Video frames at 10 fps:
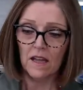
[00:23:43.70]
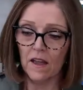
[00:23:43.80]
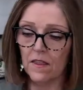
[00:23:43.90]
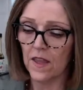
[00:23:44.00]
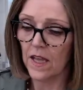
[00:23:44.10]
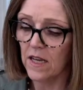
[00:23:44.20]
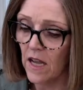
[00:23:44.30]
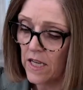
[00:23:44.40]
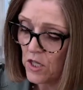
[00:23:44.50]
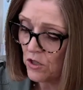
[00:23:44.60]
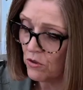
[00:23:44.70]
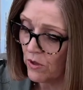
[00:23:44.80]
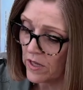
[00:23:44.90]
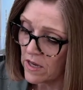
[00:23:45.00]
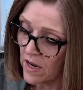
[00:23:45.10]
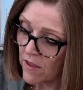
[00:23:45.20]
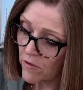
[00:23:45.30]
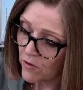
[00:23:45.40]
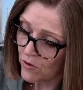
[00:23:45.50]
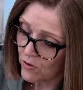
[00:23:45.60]
and then I do
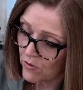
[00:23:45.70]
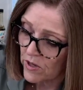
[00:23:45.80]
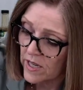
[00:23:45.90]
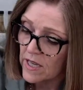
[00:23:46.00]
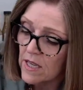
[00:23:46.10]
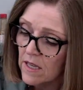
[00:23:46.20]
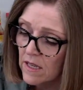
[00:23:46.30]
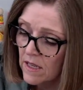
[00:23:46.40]
another 3